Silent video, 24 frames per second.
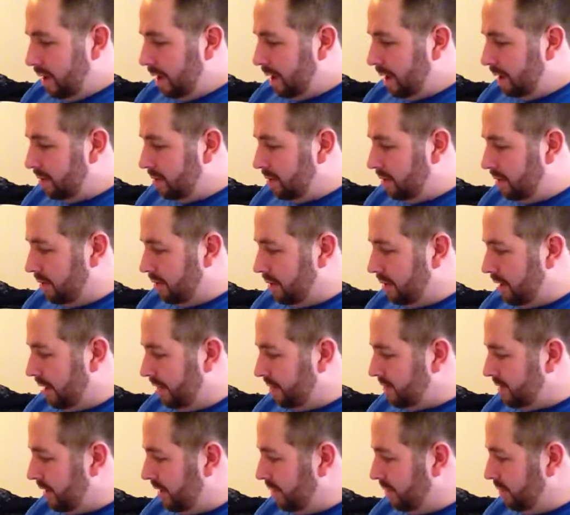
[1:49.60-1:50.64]
and started
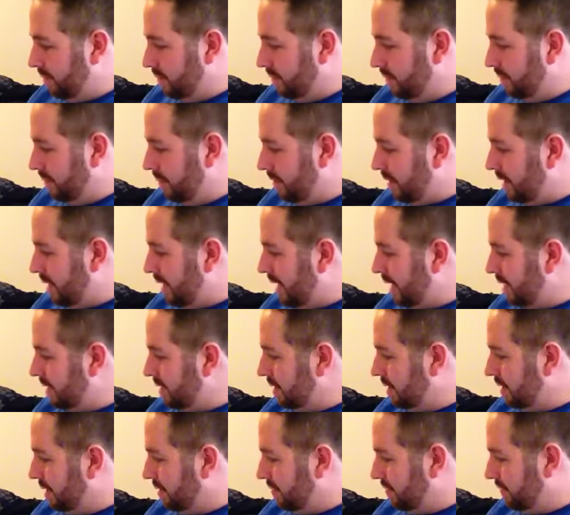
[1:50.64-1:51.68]
off down the road. He hadn't
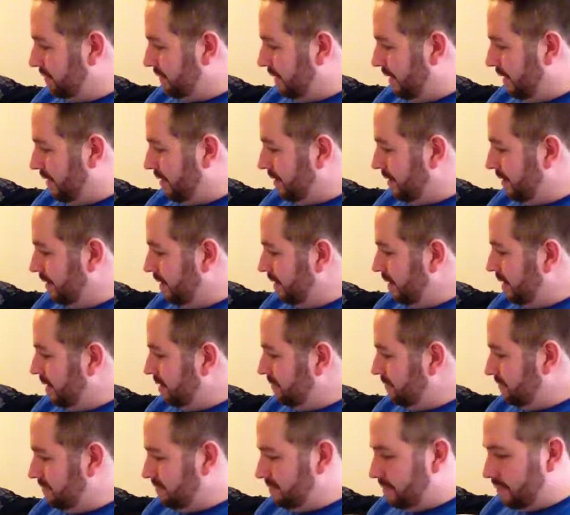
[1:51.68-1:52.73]
gone far,
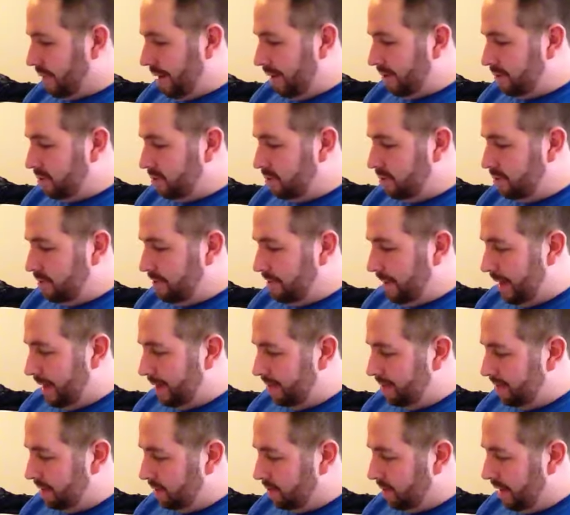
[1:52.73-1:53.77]
just around two
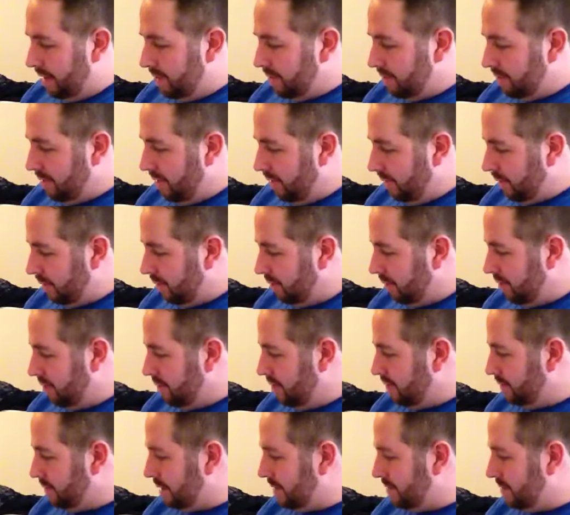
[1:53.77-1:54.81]
bends and a rather long
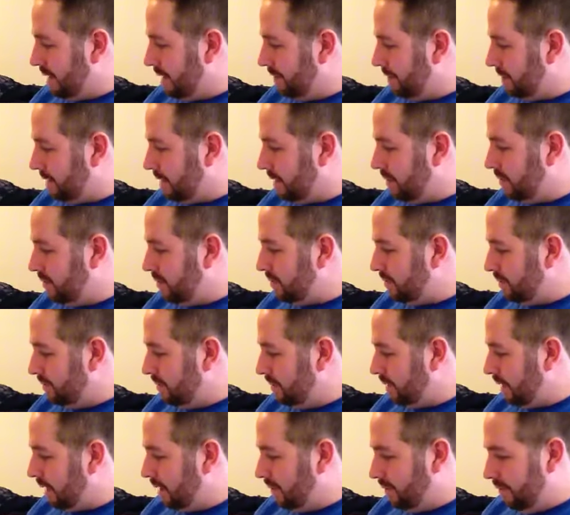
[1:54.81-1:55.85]
curve, when he met a
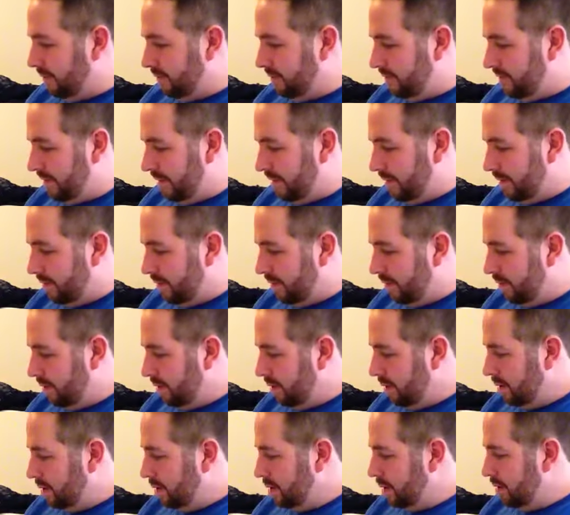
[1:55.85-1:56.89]
peculiar-looking old fellow.
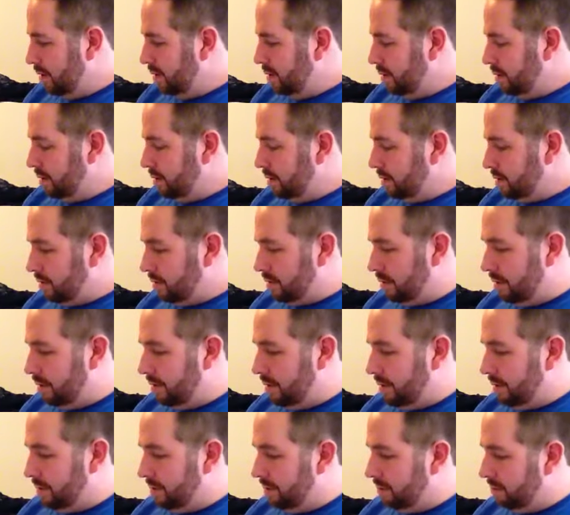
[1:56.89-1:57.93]

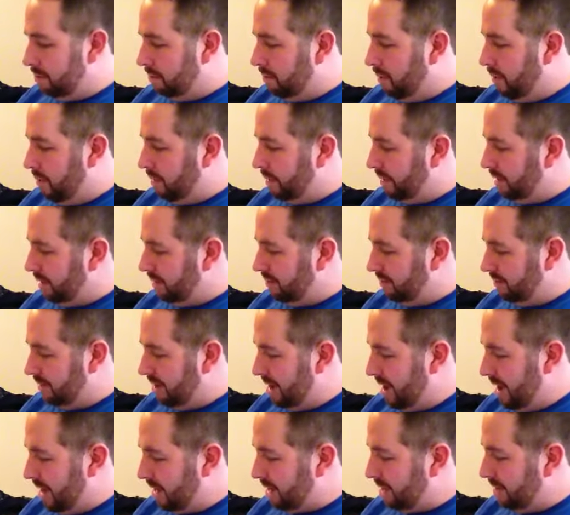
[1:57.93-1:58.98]
"Good morning,
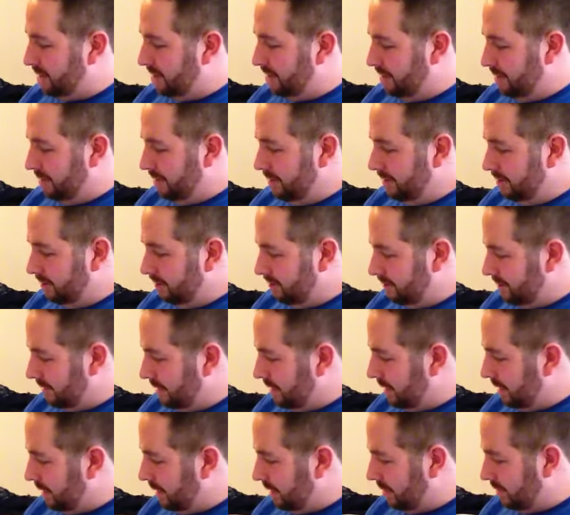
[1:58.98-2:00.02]
Jack," said
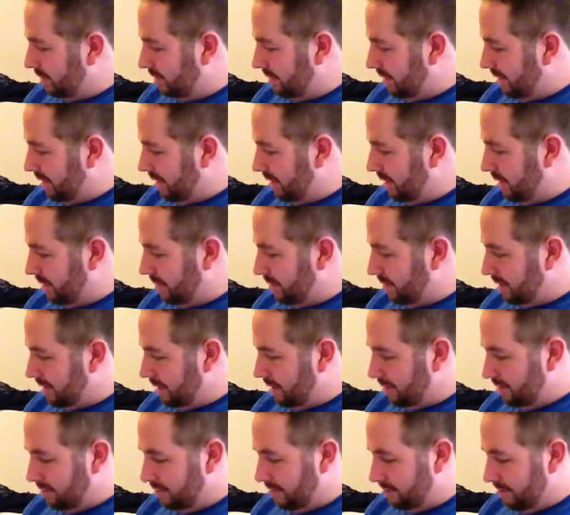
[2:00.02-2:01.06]
he, with an
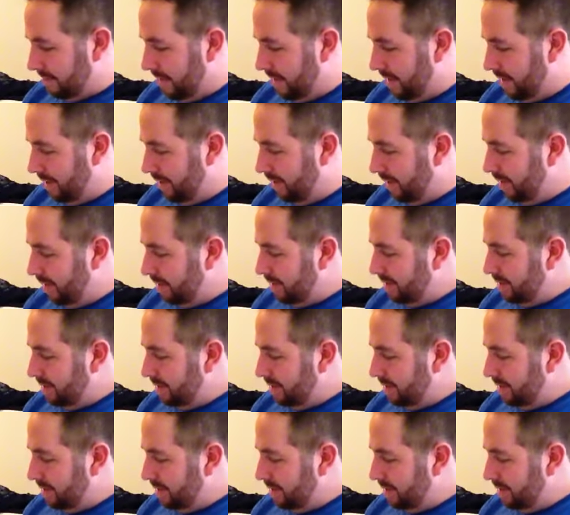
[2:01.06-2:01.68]
ear-to-ear smile.